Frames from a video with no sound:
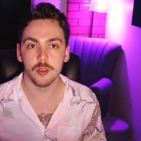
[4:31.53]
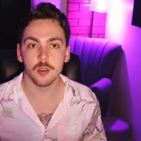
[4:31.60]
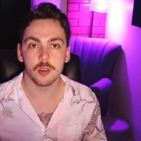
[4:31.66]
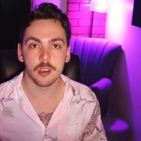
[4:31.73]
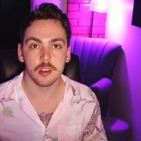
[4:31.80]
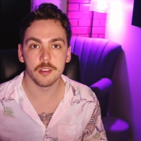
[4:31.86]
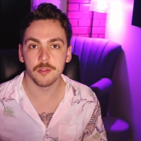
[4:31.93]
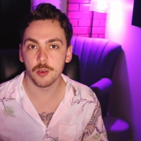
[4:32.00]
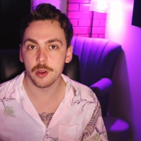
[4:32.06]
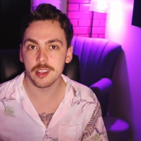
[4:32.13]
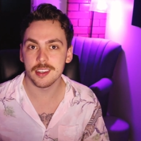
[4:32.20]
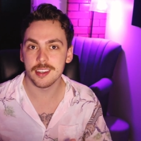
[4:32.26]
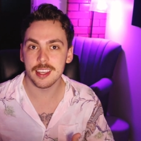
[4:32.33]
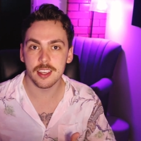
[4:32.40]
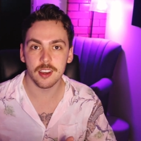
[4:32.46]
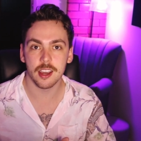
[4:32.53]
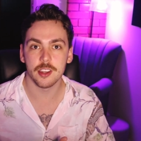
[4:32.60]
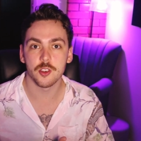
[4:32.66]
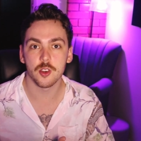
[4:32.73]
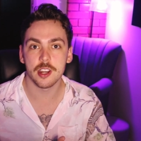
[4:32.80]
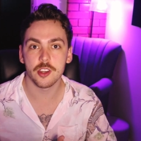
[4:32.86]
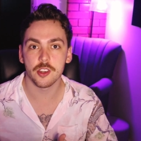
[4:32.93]
You can avoid
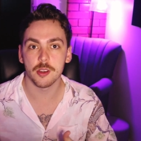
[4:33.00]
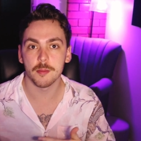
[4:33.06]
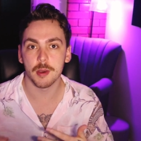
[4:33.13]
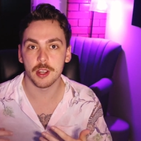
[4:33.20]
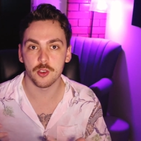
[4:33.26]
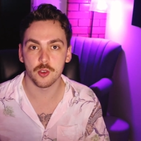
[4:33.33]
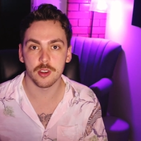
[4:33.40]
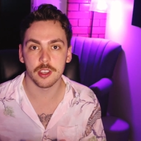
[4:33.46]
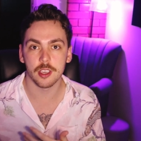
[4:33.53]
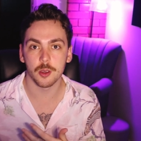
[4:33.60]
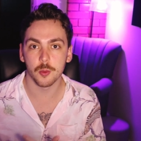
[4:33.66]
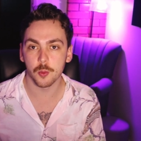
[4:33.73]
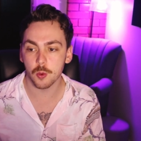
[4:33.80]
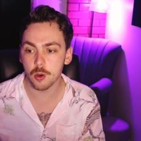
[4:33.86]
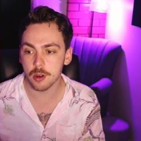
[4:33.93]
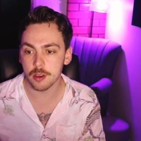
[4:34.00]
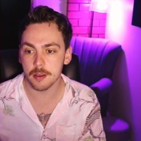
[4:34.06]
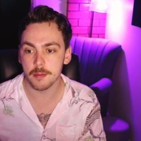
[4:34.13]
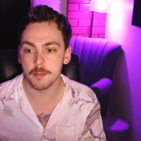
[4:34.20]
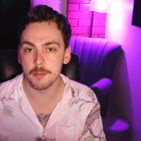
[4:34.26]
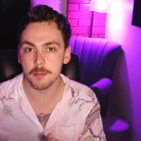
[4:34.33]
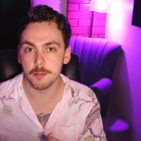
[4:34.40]
dehydration by drinking
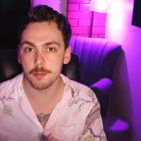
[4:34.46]
water,